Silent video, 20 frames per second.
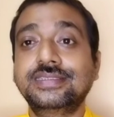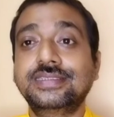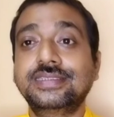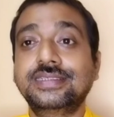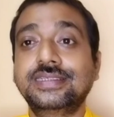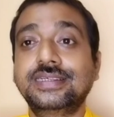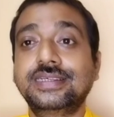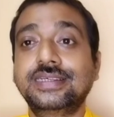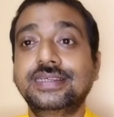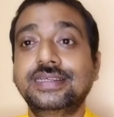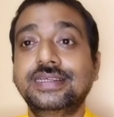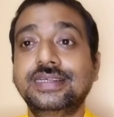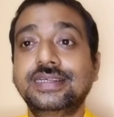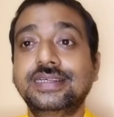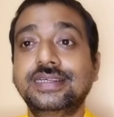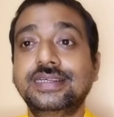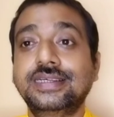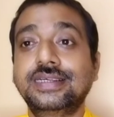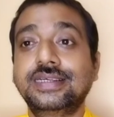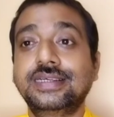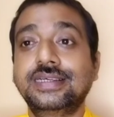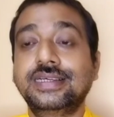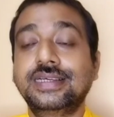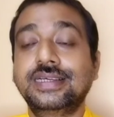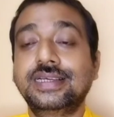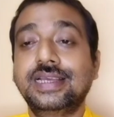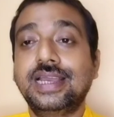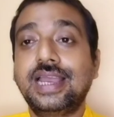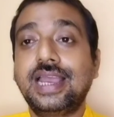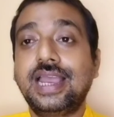
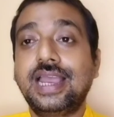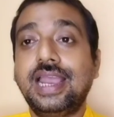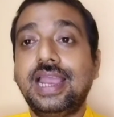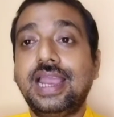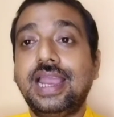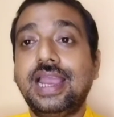(no one is talking)